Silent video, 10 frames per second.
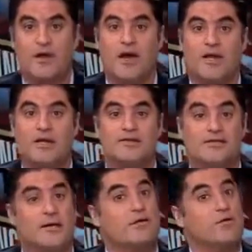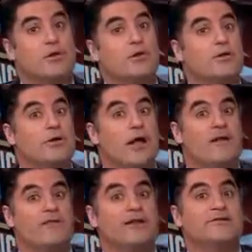And he's saying, look, we learned a
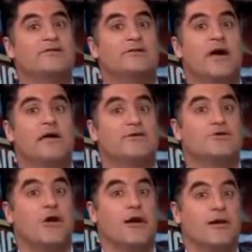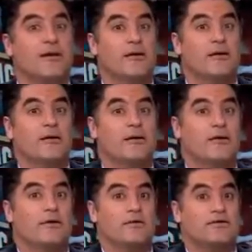lot of lessons in how to track, you
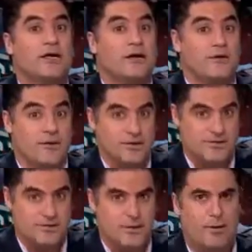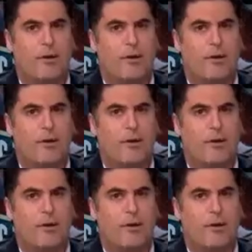know, terrorists.